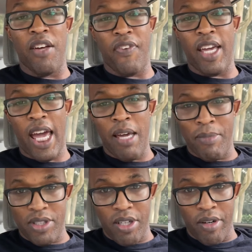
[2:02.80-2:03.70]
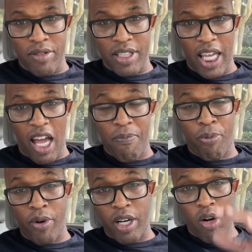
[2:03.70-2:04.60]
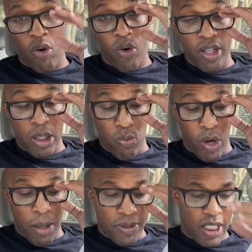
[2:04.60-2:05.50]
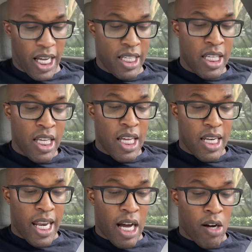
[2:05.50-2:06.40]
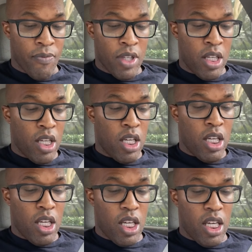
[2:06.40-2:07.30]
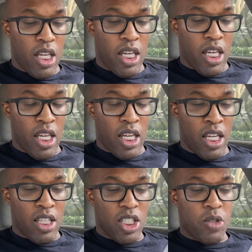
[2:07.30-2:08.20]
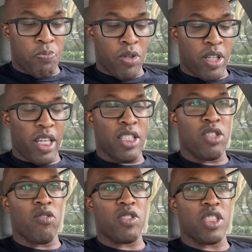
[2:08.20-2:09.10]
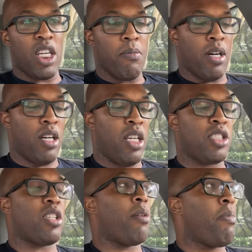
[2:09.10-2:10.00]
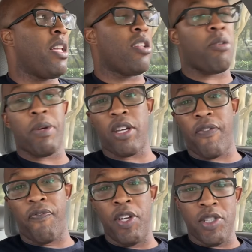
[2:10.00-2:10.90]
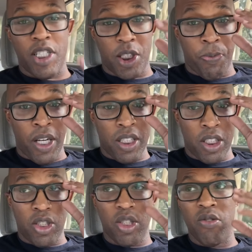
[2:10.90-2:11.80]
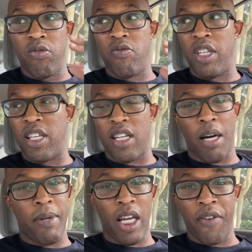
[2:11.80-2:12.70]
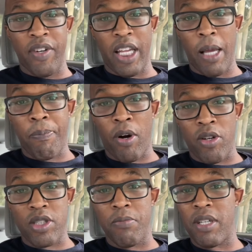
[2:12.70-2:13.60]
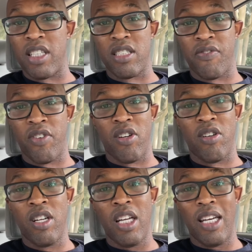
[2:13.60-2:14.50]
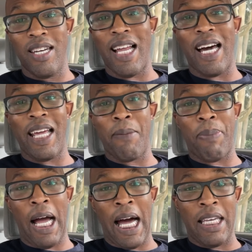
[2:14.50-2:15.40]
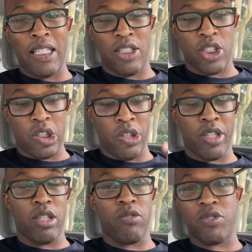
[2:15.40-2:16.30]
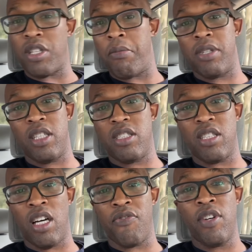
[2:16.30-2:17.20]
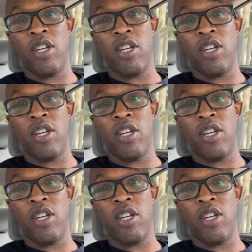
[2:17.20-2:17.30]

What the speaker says: FAA material that they have printed on the website. Now, in this book, it's going to be a little bit confusing, especially to the common everyday person, because if you're not a pilot, just looking through some of this stuff